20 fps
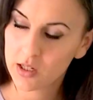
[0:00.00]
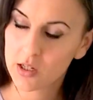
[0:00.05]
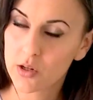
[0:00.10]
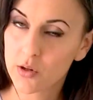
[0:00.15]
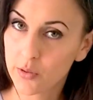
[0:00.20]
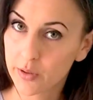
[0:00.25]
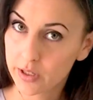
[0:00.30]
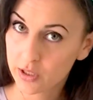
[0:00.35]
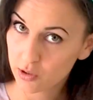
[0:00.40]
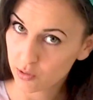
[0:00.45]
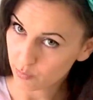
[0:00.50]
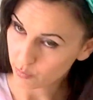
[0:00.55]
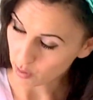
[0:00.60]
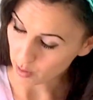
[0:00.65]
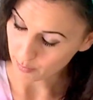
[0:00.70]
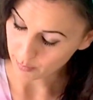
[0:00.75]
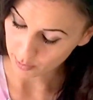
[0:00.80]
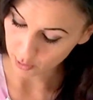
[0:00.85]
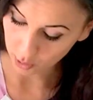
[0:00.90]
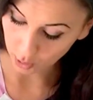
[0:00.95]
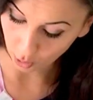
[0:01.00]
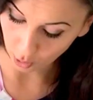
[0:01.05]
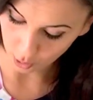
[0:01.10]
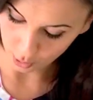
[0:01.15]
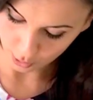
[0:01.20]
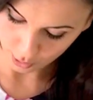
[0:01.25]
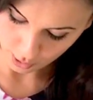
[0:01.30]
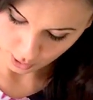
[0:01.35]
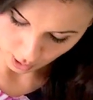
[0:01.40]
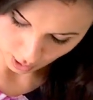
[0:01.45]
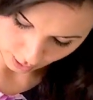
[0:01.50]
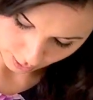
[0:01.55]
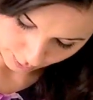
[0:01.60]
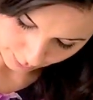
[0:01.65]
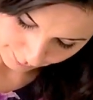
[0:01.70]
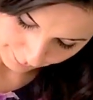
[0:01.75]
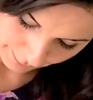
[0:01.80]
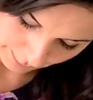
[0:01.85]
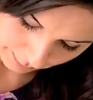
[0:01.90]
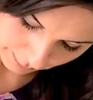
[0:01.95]
You're going to pop glue on
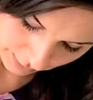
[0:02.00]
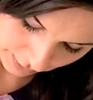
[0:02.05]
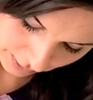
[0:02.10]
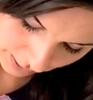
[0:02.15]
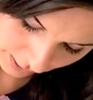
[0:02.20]
your felt